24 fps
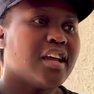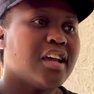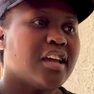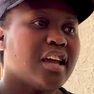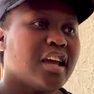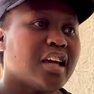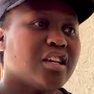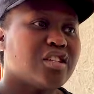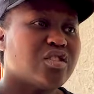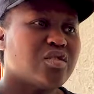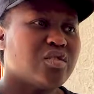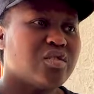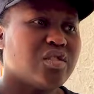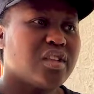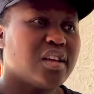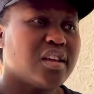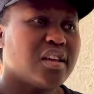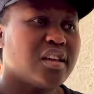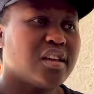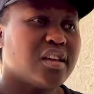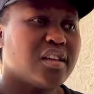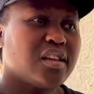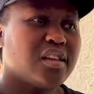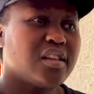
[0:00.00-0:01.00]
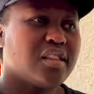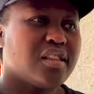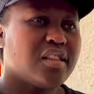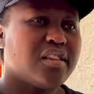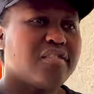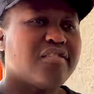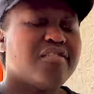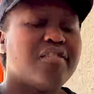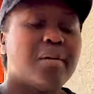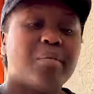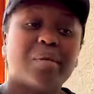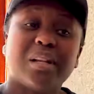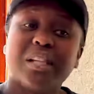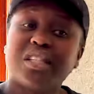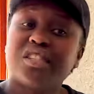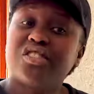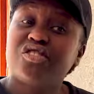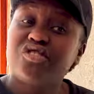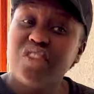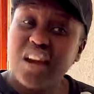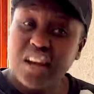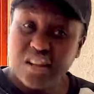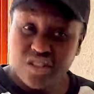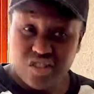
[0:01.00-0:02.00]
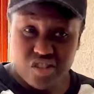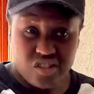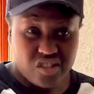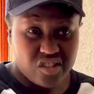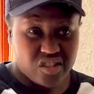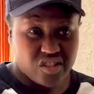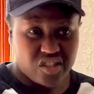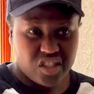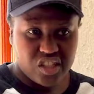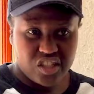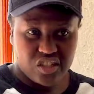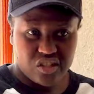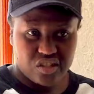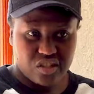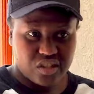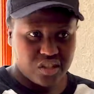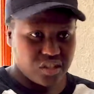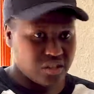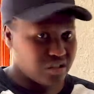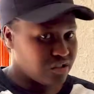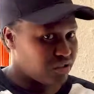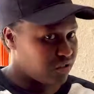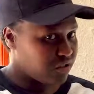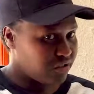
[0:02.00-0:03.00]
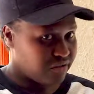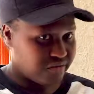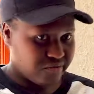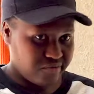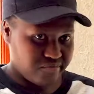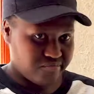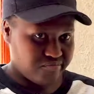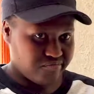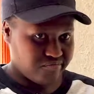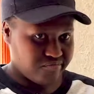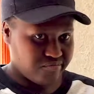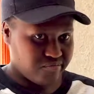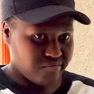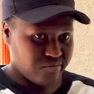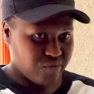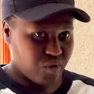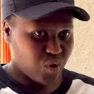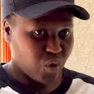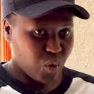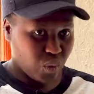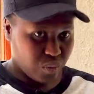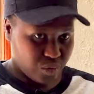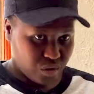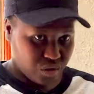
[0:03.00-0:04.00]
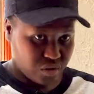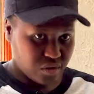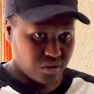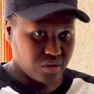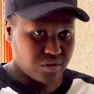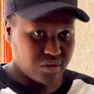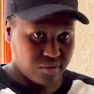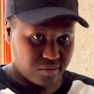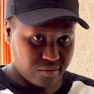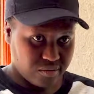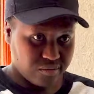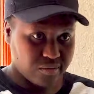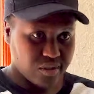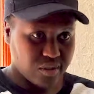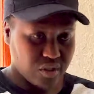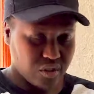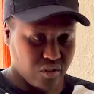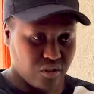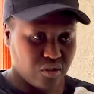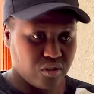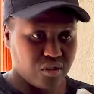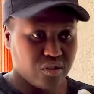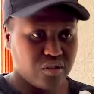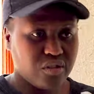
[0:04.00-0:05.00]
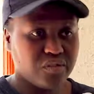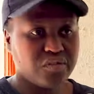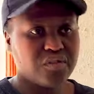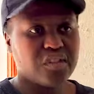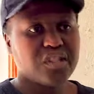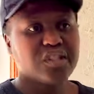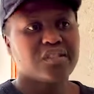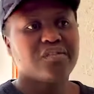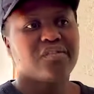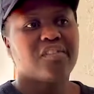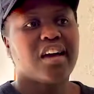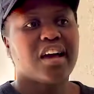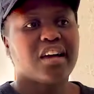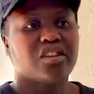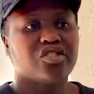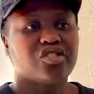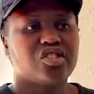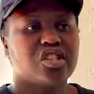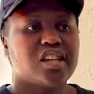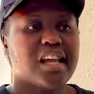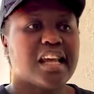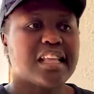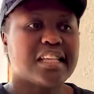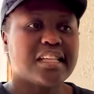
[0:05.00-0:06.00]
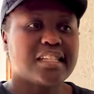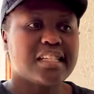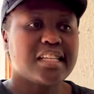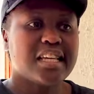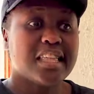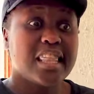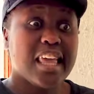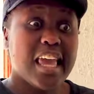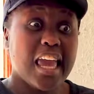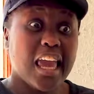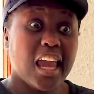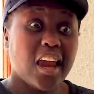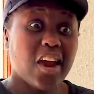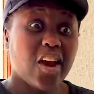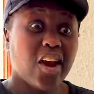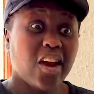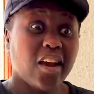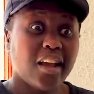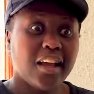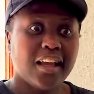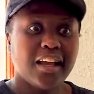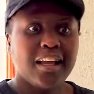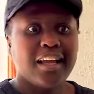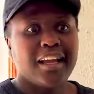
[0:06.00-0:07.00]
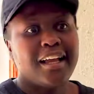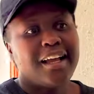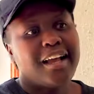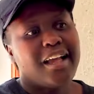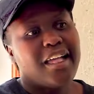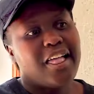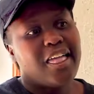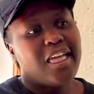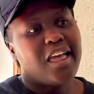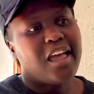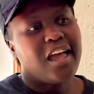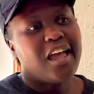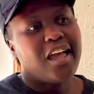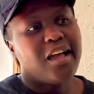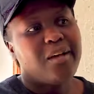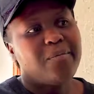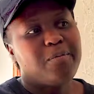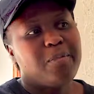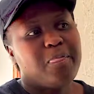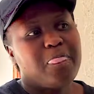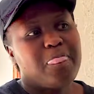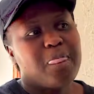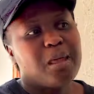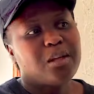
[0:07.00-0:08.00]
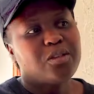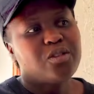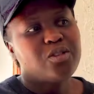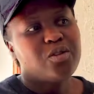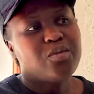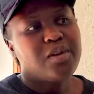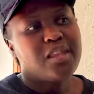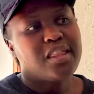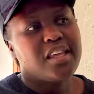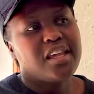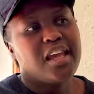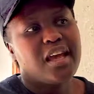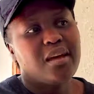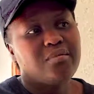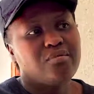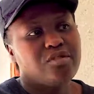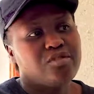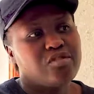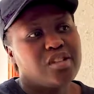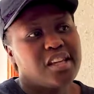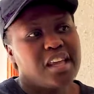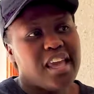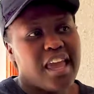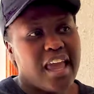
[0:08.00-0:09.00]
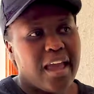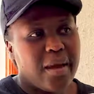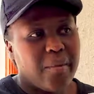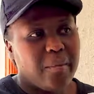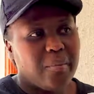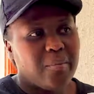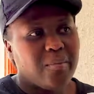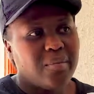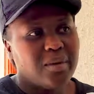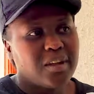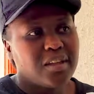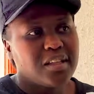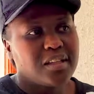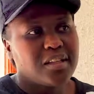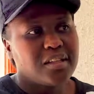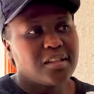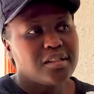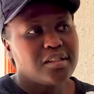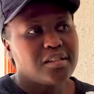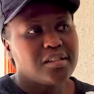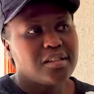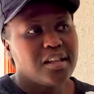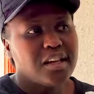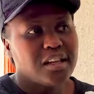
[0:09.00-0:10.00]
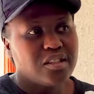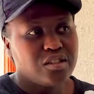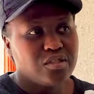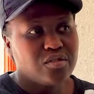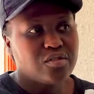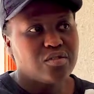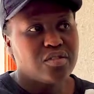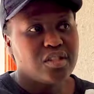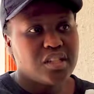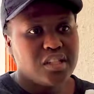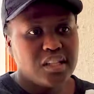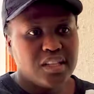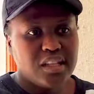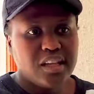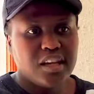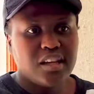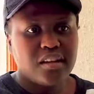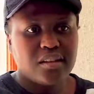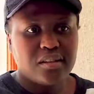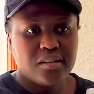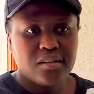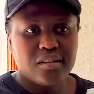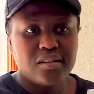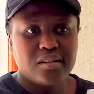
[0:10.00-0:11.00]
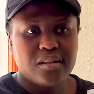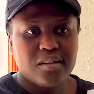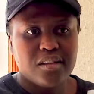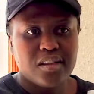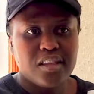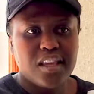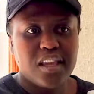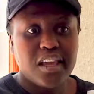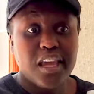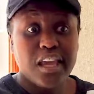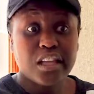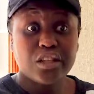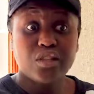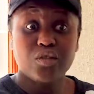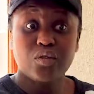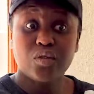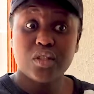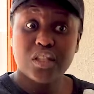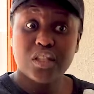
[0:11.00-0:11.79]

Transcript: yeah, so the, the family structure is, is not normal. There's a whole lot of dysfunctionality there. and um, and so when they come to camp, it's nice to see that they get to